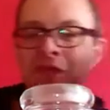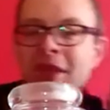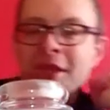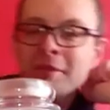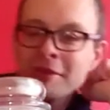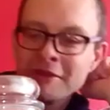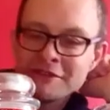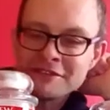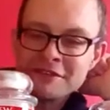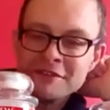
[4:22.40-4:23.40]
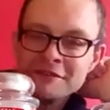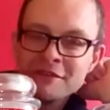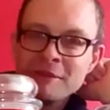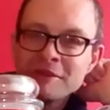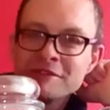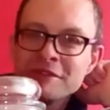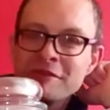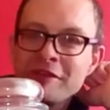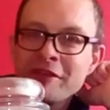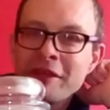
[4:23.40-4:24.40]
the label looks too similar to
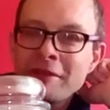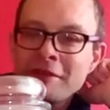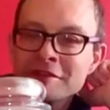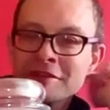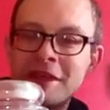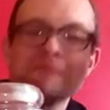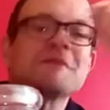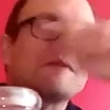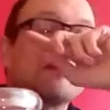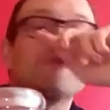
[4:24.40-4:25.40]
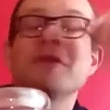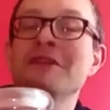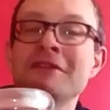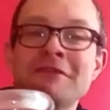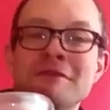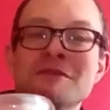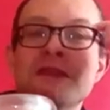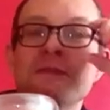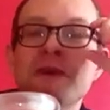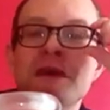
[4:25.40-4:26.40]
Riviera Escape to me, and I wondered if it was
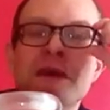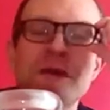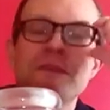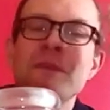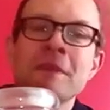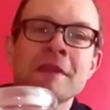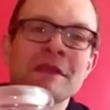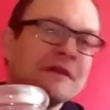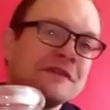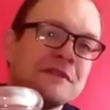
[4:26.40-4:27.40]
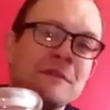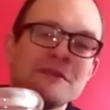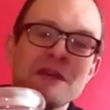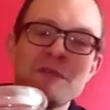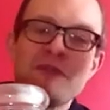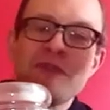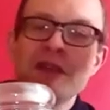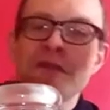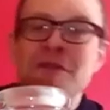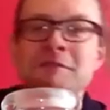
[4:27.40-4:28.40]
going to be a similar type of
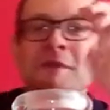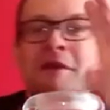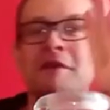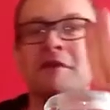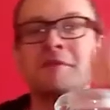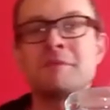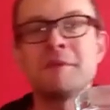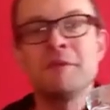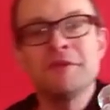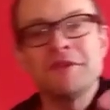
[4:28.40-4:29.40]
fragrance, but it couldn't be more